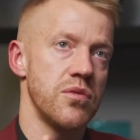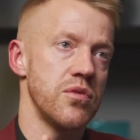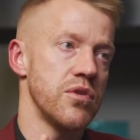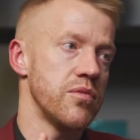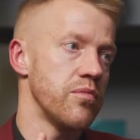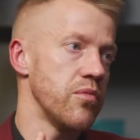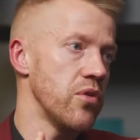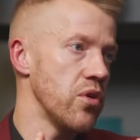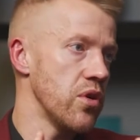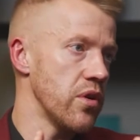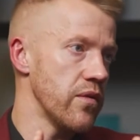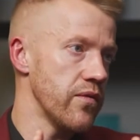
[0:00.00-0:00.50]
was
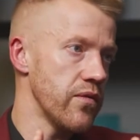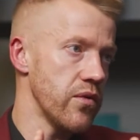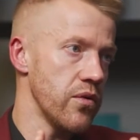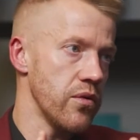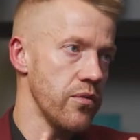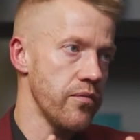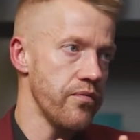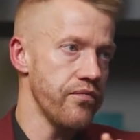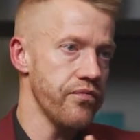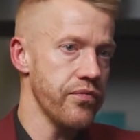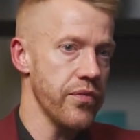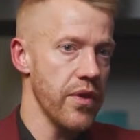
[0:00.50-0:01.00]
beautiful.
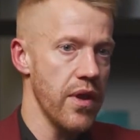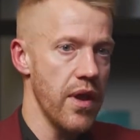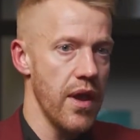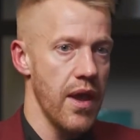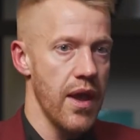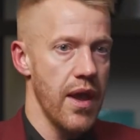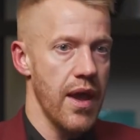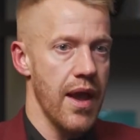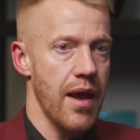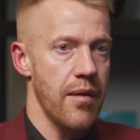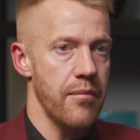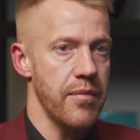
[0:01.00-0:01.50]

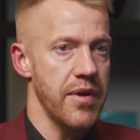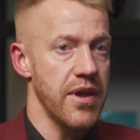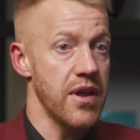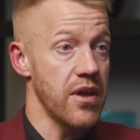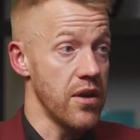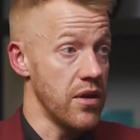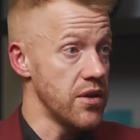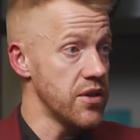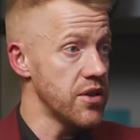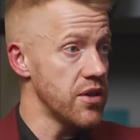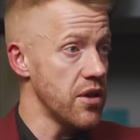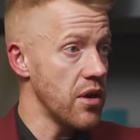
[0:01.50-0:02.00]
And
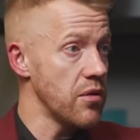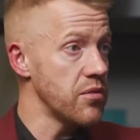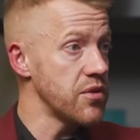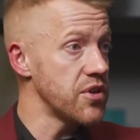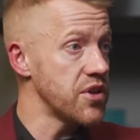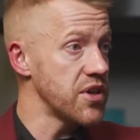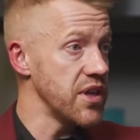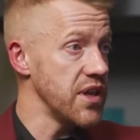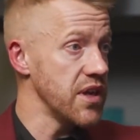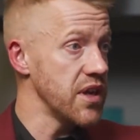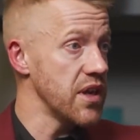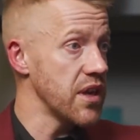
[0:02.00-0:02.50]
because I was
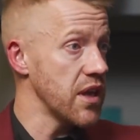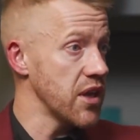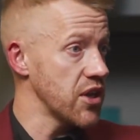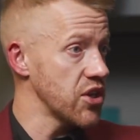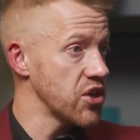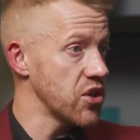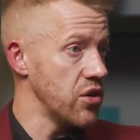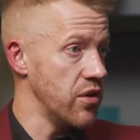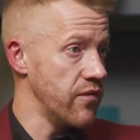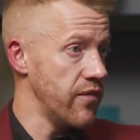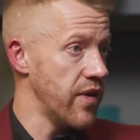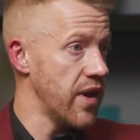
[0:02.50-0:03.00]
seeking
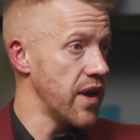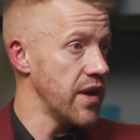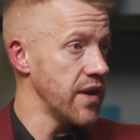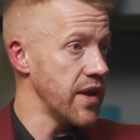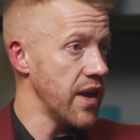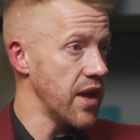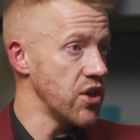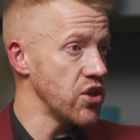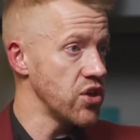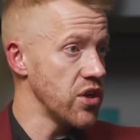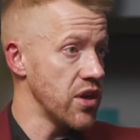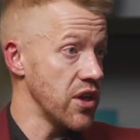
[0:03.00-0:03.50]
external
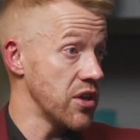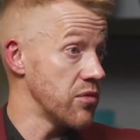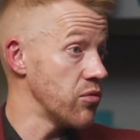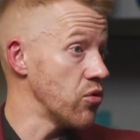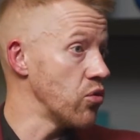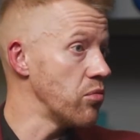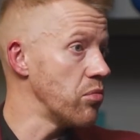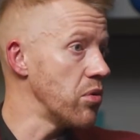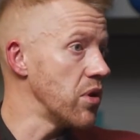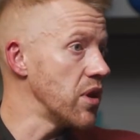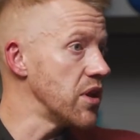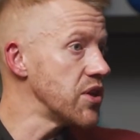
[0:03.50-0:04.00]
validation, as all
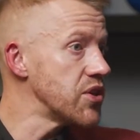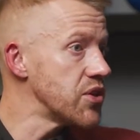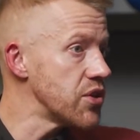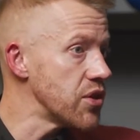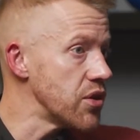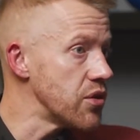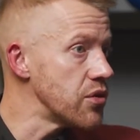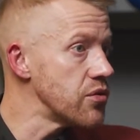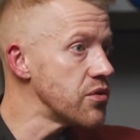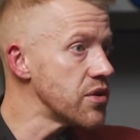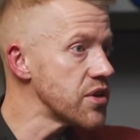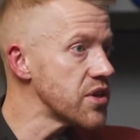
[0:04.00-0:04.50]
bullies
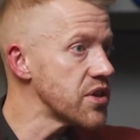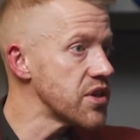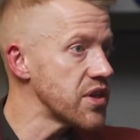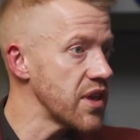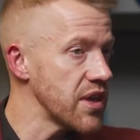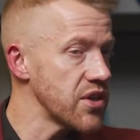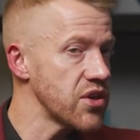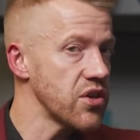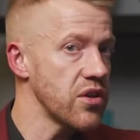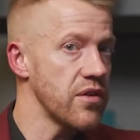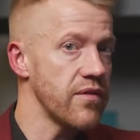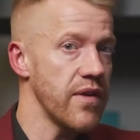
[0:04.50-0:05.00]
do,
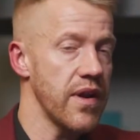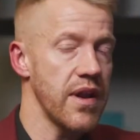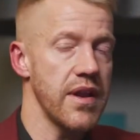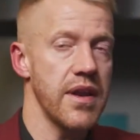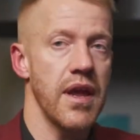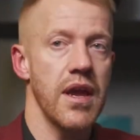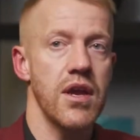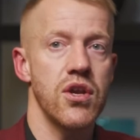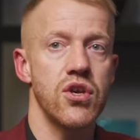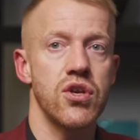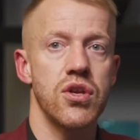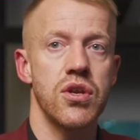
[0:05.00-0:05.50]
external
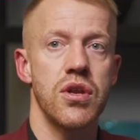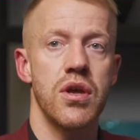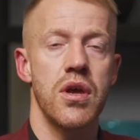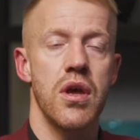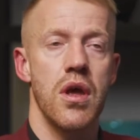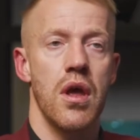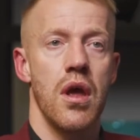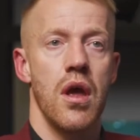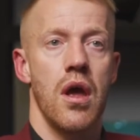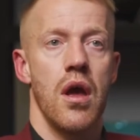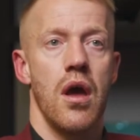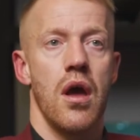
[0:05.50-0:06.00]
validation,
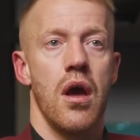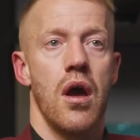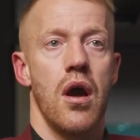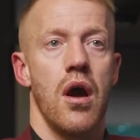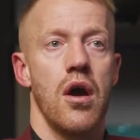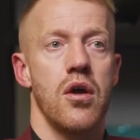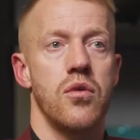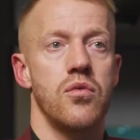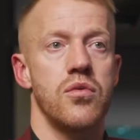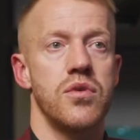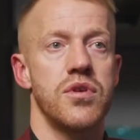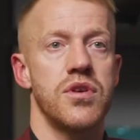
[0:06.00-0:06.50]

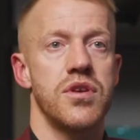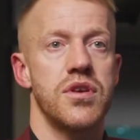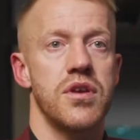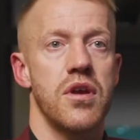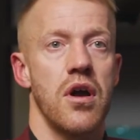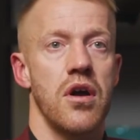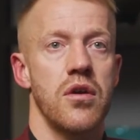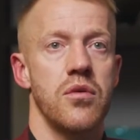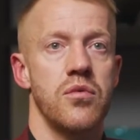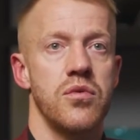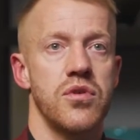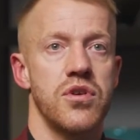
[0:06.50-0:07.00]
I
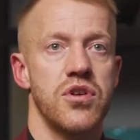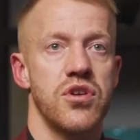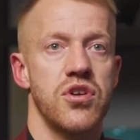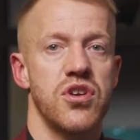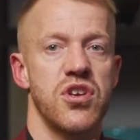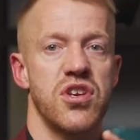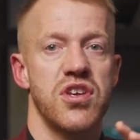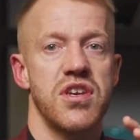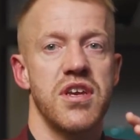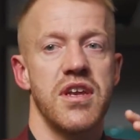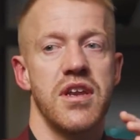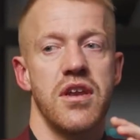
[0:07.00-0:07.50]
was just
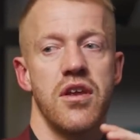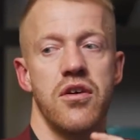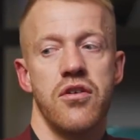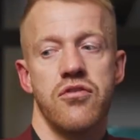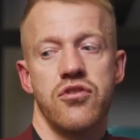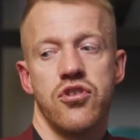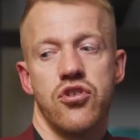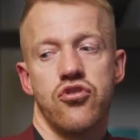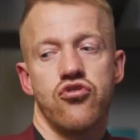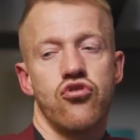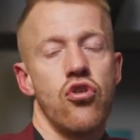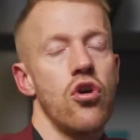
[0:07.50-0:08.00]
seeing her
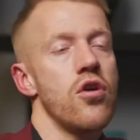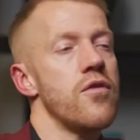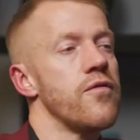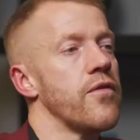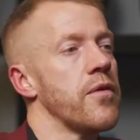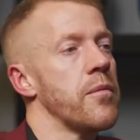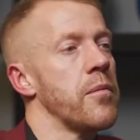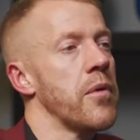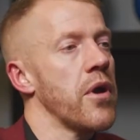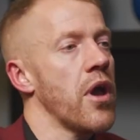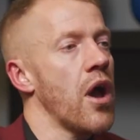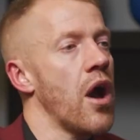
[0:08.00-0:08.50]
as a
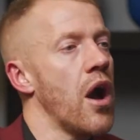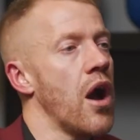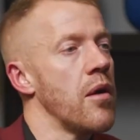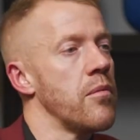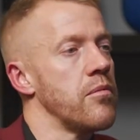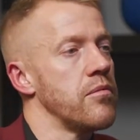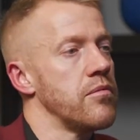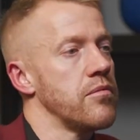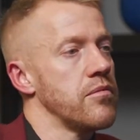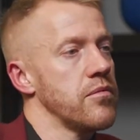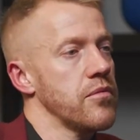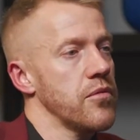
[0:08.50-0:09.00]
trophy on my arm.
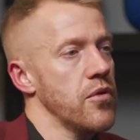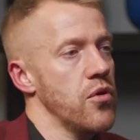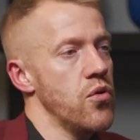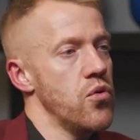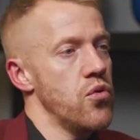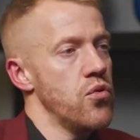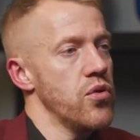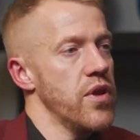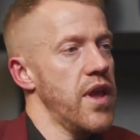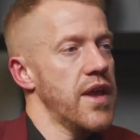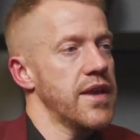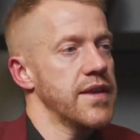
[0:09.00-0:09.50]

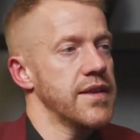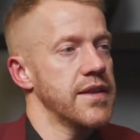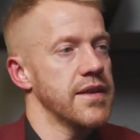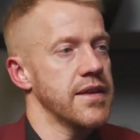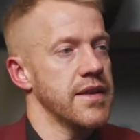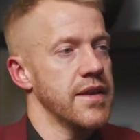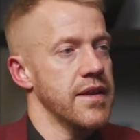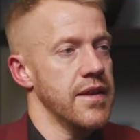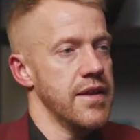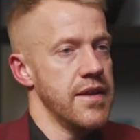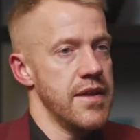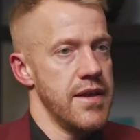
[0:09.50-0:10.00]
Oh, yes.
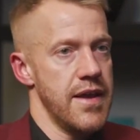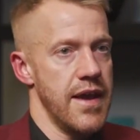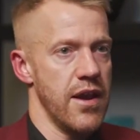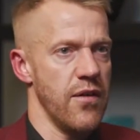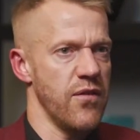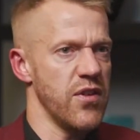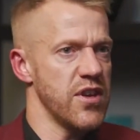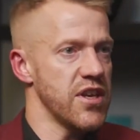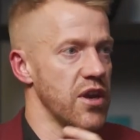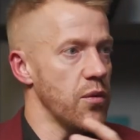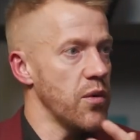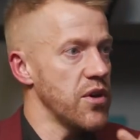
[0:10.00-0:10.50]
And
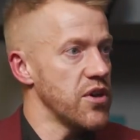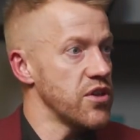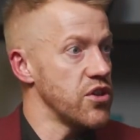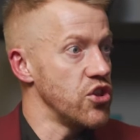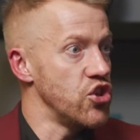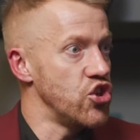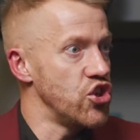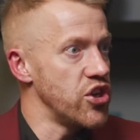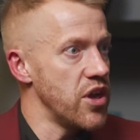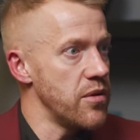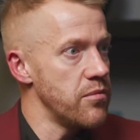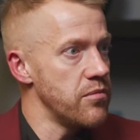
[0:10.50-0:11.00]
obviously I went to the
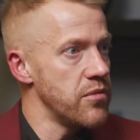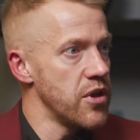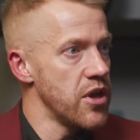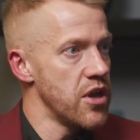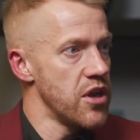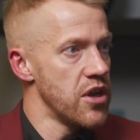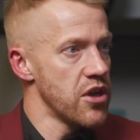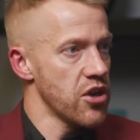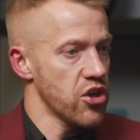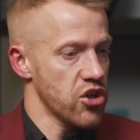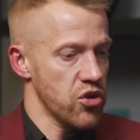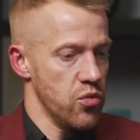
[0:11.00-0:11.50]
gym
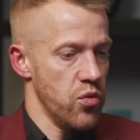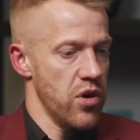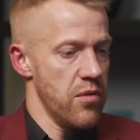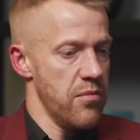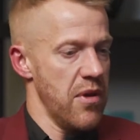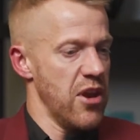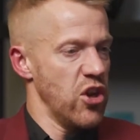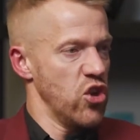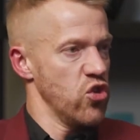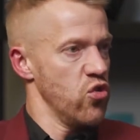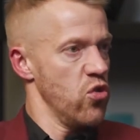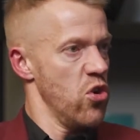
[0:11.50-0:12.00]
because I want to
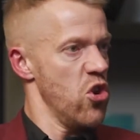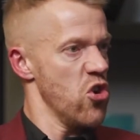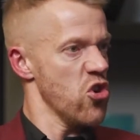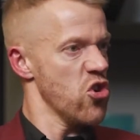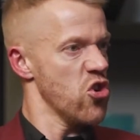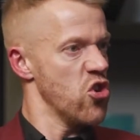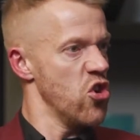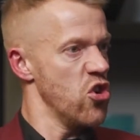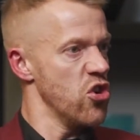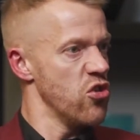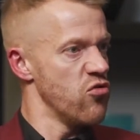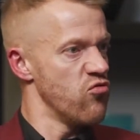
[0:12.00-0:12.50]
make sure I look
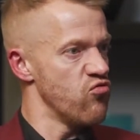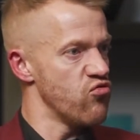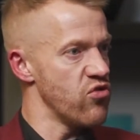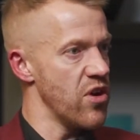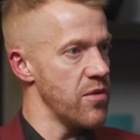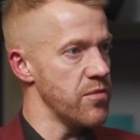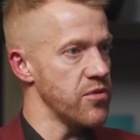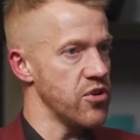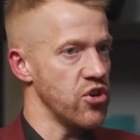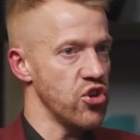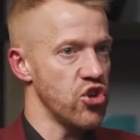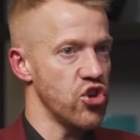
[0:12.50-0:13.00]
good and
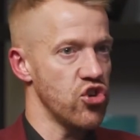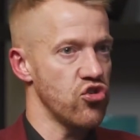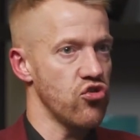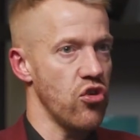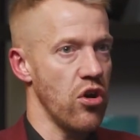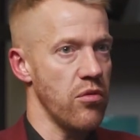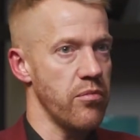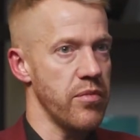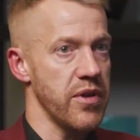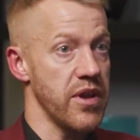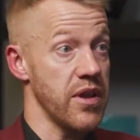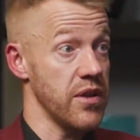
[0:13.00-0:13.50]
ripped and
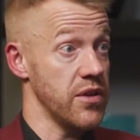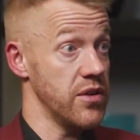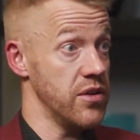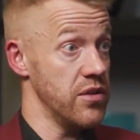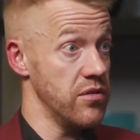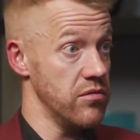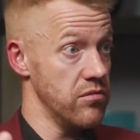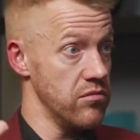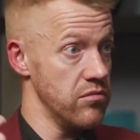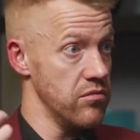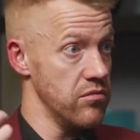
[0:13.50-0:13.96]
strong, because,